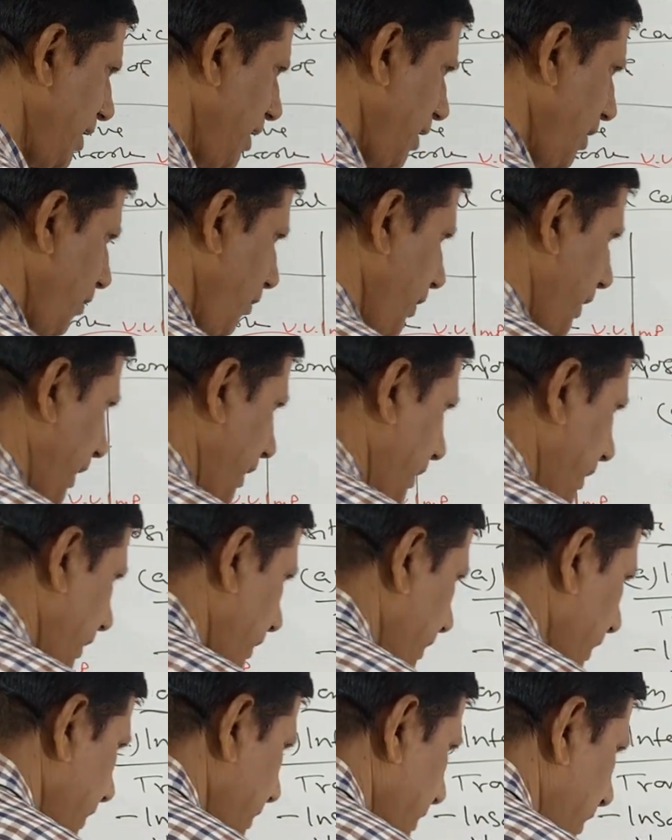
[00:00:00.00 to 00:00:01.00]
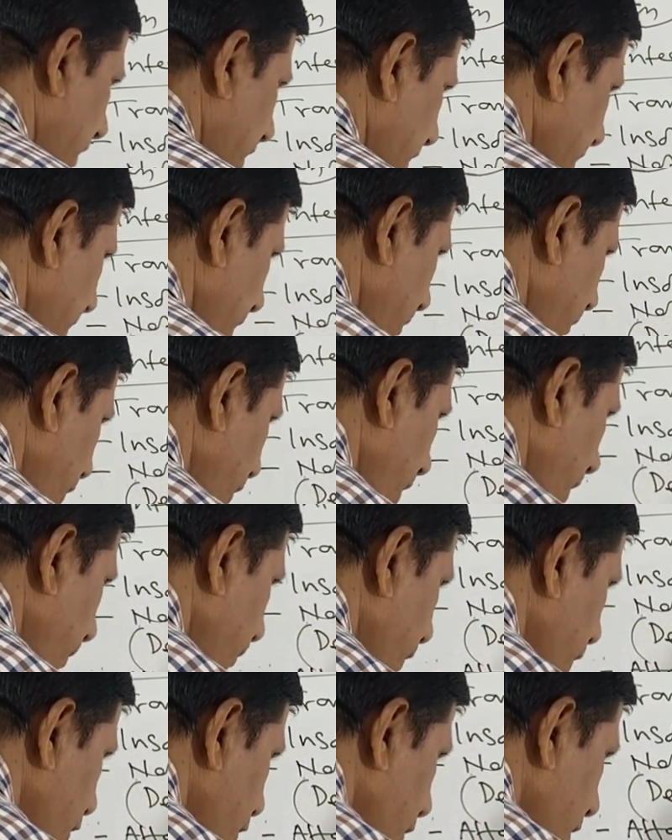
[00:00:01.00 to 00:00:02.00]
we can take the example of
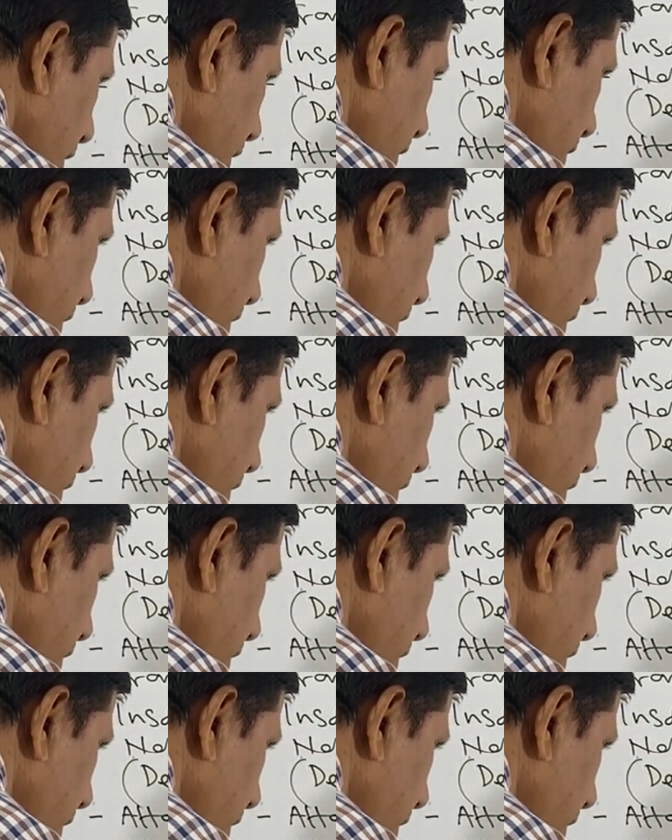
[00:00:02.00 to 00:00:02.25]
this is,